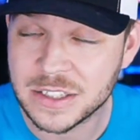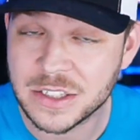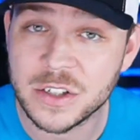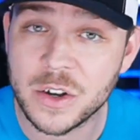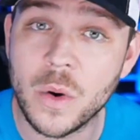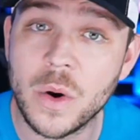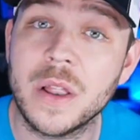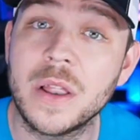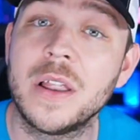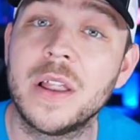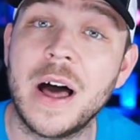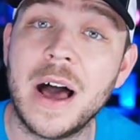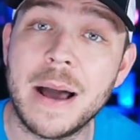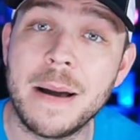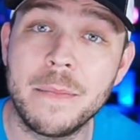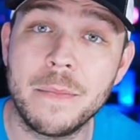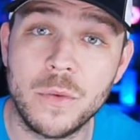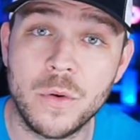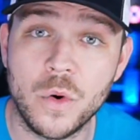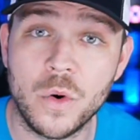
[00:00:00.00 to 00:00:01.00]
I saw a
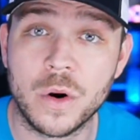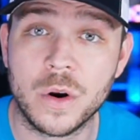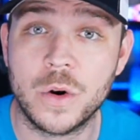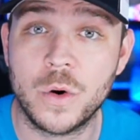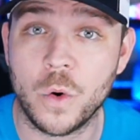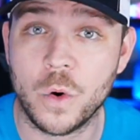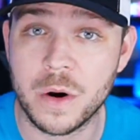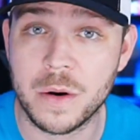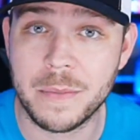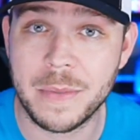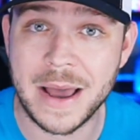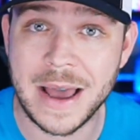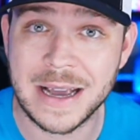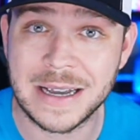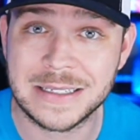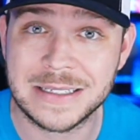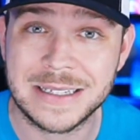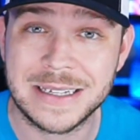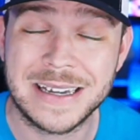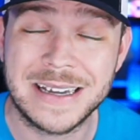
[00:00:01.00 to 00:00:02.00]
lot more
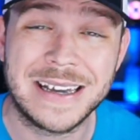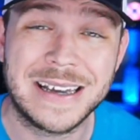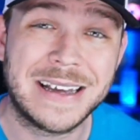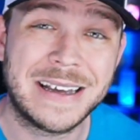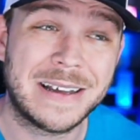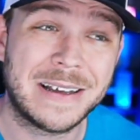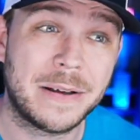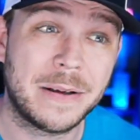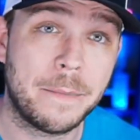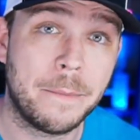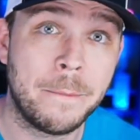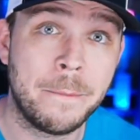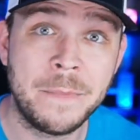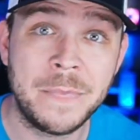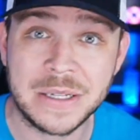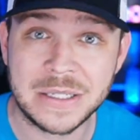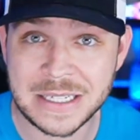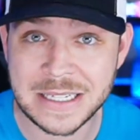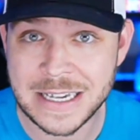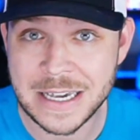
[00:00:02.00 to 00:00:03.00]
quarterbacks
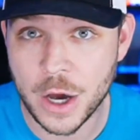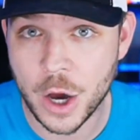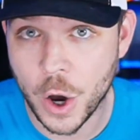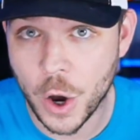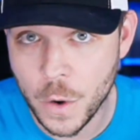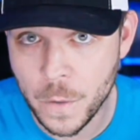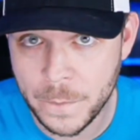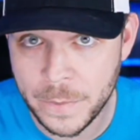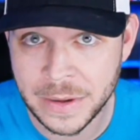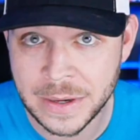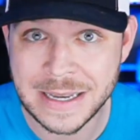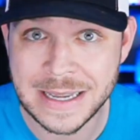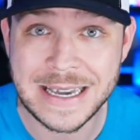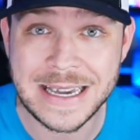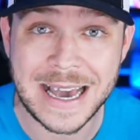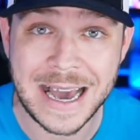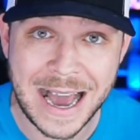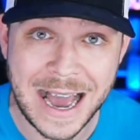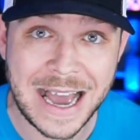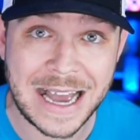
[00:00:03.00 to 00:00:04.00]
missing open
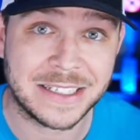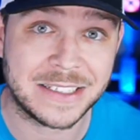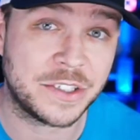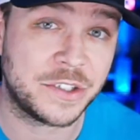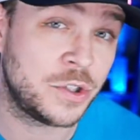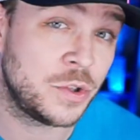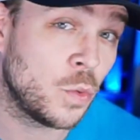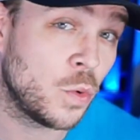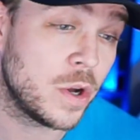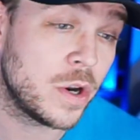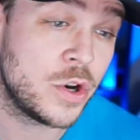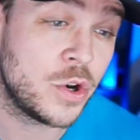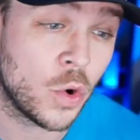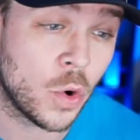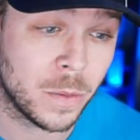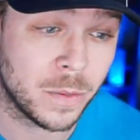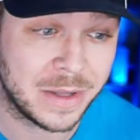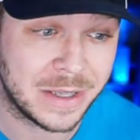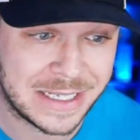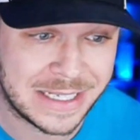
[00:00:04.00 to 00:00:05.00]
guys that you wouldn't
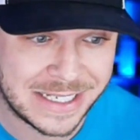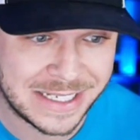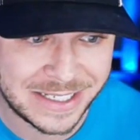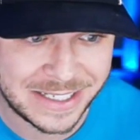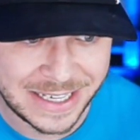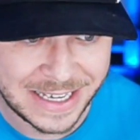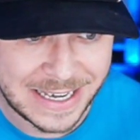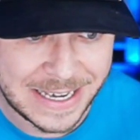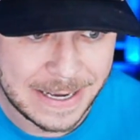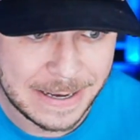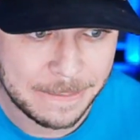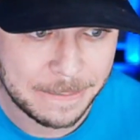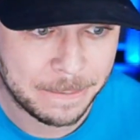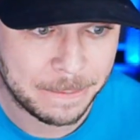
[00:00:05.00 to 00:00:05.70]
normally see.